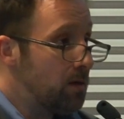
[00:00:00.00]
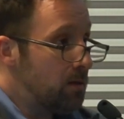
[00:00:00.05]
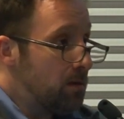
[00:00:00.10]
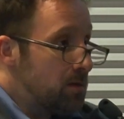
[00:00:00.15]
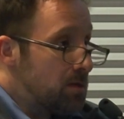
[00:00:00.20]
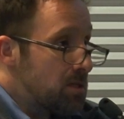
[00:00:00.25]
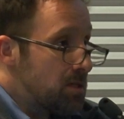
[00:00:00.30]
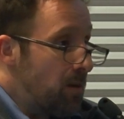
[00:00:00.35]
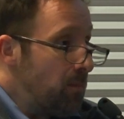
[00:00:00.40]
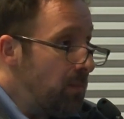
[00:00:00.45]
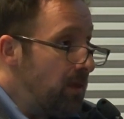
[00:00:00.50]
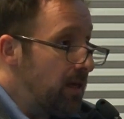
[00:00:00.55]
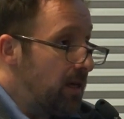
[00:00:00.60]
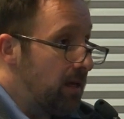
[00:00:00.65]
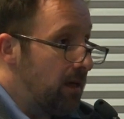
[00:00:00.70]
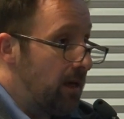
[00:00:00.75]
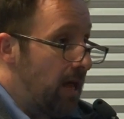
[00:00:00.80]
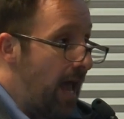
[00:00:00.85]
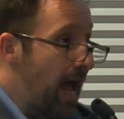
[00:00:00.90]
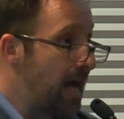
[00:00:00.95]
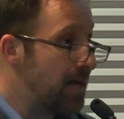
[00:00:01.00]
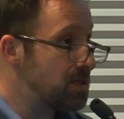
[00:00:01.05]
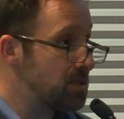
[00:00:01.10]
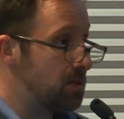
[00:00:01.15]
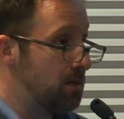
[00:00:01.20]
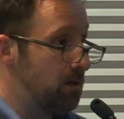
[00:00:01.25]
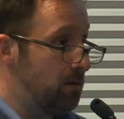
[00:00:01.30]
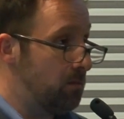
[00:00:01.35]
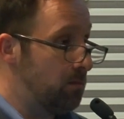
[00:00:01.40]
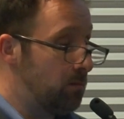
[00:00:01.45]
Something has
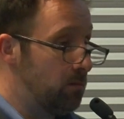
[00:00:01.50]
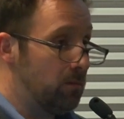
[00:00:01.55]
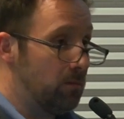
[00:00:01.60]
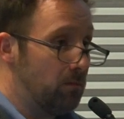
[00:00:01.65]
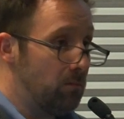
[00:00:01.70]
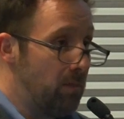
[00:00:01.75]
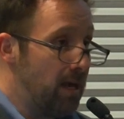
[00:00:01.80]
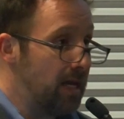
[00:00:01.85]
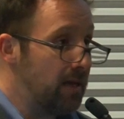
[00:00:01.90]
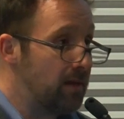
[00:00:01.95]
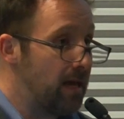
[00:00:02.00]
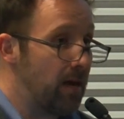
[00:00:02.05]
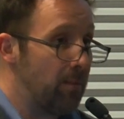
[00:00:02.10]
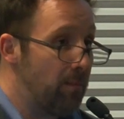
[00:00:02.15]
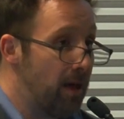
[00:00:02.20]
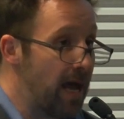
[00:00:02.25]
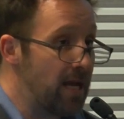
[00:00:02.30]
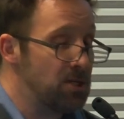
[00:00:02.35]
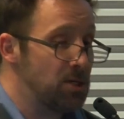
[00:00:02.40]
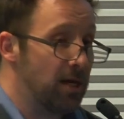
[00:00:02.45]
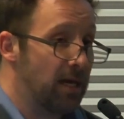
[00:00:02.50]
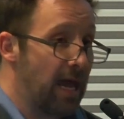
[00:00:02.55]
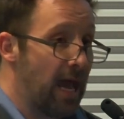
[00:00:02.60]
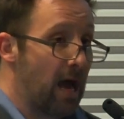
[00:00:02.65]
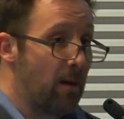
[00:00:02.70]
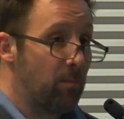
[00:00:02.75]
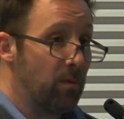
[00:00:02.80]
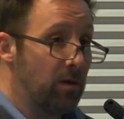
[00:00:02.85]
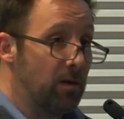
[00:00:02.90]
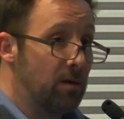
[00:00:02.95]
to make that magic
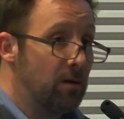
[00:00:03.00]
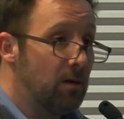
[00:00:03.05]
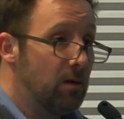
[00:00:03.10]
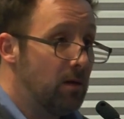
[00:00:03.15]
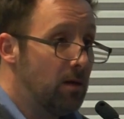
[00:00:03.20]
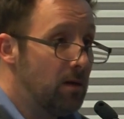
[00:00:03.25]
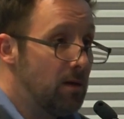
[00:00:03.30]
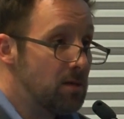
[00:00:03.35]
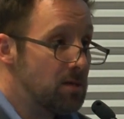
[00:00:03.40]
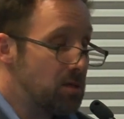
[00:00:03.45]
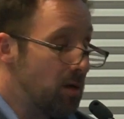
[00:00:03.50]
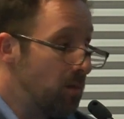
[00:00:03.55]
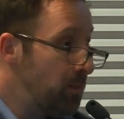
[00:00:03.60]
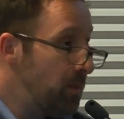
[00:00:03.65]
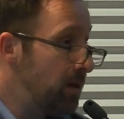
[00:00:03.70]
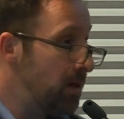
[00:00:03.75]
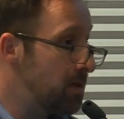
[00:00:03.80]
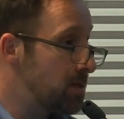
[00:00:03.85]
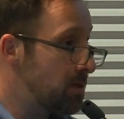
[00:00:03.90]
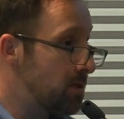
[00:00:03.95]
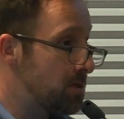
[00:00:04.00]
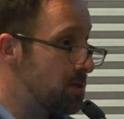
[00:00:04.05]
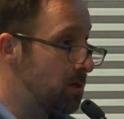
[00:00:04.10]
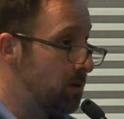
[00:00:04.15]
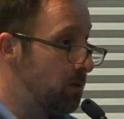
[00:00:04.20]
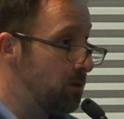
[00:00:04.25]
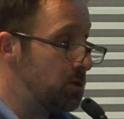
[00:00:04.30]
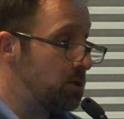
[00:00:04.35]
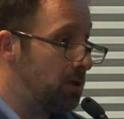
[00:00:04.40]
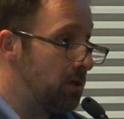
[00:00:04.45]
happen. Something is the
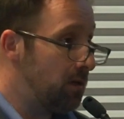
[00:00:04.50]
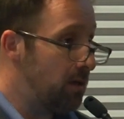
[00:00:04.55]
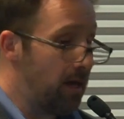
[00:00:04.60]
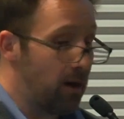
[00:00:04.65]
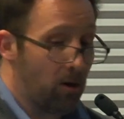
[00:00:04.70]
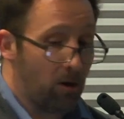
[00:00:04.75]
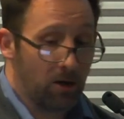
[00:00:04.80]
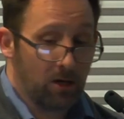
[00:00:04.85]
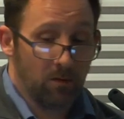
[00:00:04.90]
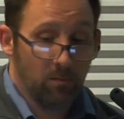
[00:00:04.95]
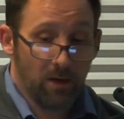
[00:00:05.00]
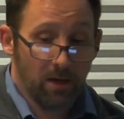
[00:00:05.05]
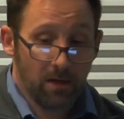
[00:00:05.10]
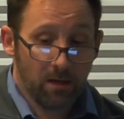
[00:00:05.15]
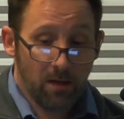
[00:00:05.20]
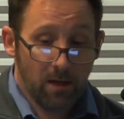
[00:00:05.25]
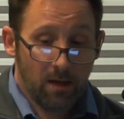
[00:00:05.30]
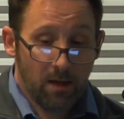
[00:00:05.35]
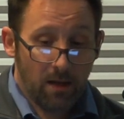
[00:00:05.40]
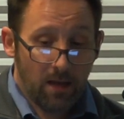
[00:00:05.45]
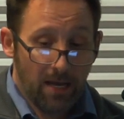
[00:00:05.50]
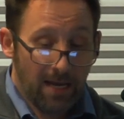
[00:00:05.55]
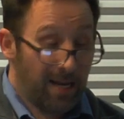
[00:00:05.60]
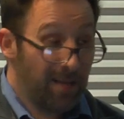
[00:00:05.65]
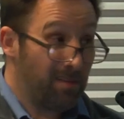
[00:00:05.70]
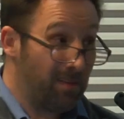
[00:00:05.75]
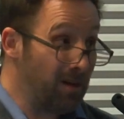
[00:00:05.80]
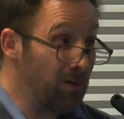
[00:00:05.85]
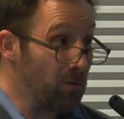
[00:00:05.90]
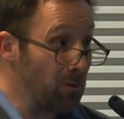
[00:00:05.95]
solution to that argument. And I
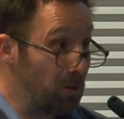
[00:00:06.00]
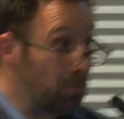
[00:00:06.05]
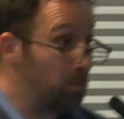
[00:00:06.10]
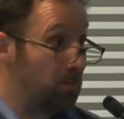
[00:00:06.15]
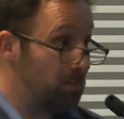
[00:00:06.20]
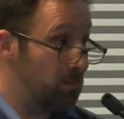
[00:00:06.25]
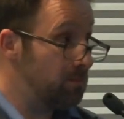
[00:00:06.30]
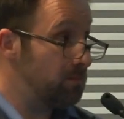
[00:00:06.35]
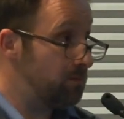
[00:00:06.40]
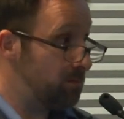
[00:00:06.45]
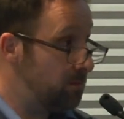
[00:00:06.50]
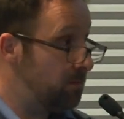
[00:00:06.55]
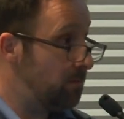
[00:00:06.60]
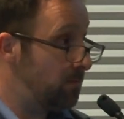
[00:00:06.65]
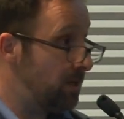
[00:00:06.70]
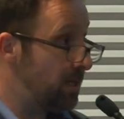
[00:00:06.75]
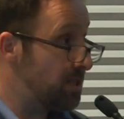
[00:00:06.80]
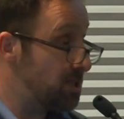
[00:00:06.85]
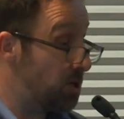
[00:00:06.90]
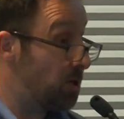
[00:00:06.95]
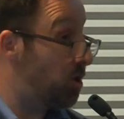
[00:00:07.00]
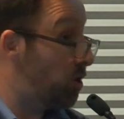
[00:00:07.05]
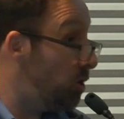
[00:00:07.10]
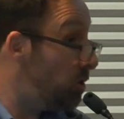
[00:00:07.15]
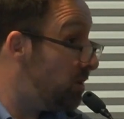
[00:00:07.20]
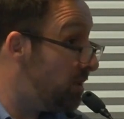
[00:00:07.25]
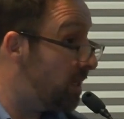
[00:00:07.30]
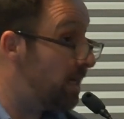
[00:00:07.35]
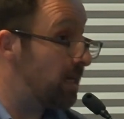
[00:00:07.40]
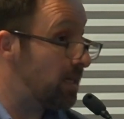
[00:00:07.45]
think it's a
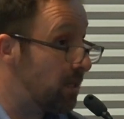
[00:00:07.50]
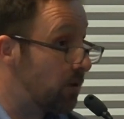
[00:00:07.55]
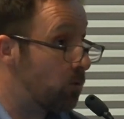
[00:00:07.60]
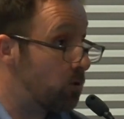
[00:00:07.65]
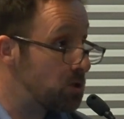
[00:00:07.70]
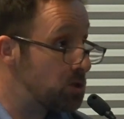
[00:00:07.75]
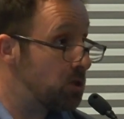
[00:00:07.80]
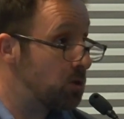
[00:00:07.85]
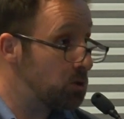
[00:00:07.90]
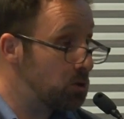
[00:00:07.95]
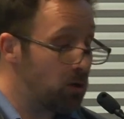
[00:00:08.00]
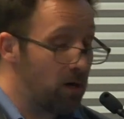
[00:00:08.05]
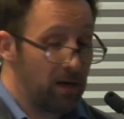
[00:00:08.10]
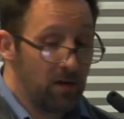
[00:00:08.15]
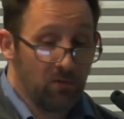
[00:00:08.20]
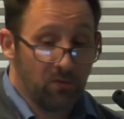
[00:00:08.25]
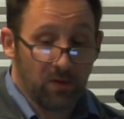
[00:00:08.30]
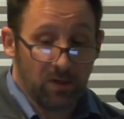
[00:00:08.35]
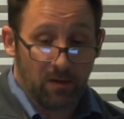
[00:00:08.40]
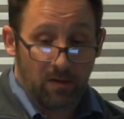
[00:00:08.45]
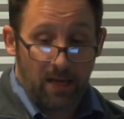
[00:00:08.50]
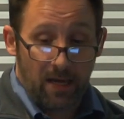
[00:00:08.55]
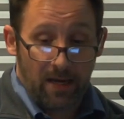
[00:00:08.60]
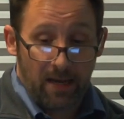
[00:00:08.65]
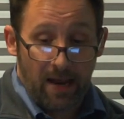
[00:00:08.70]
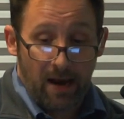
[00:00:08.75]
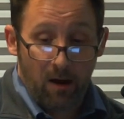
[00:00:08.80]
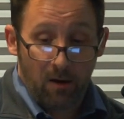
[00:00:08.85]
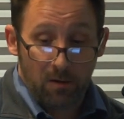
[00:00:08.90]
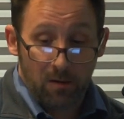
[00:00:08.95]
good thing that we're still trying to figure that
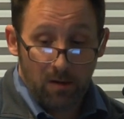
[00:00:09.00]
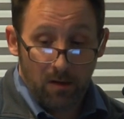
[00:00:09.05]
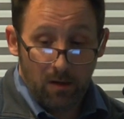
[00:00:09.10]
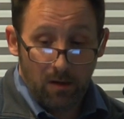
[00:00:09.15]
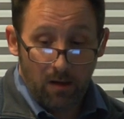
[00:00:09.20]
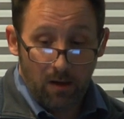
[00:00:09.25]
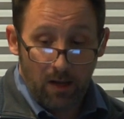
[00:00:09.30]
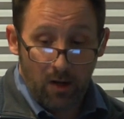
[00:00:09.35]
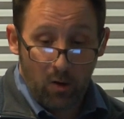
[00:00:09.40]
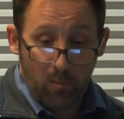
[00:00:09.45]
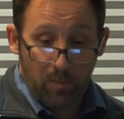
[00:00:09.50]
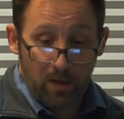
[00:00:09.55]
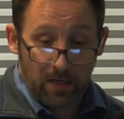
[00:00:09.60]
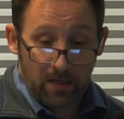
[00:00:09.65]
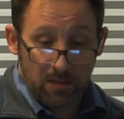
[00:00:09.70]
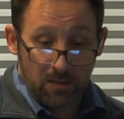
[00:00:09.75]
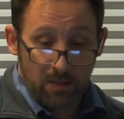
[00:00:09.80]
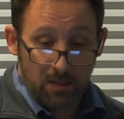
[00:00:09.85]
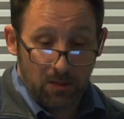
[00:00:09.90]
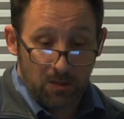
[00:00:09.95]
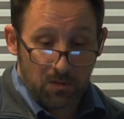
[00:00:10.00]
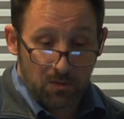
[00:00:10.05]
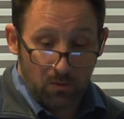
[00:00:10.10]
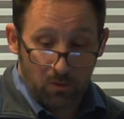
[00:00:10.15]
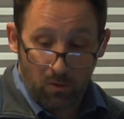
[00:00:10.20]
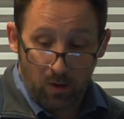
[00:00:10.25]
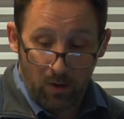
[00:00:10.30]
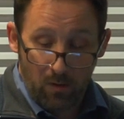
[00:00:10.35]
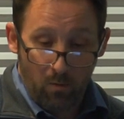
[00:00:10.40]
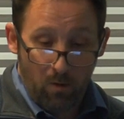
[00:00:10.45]
out. I hope that continues for
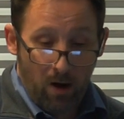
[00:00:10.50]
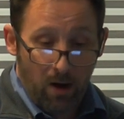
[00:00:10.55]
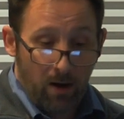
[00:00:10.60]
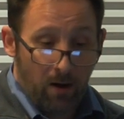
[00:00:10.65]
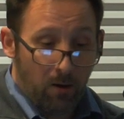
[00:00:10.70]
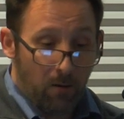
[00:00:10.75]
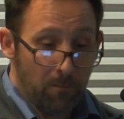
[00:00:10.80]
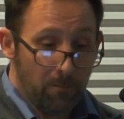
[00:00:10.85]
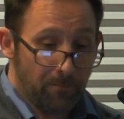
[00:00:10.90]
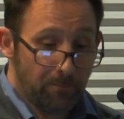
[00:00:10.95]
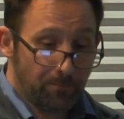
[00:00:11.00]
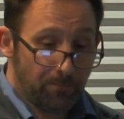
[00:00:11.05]
quite a while.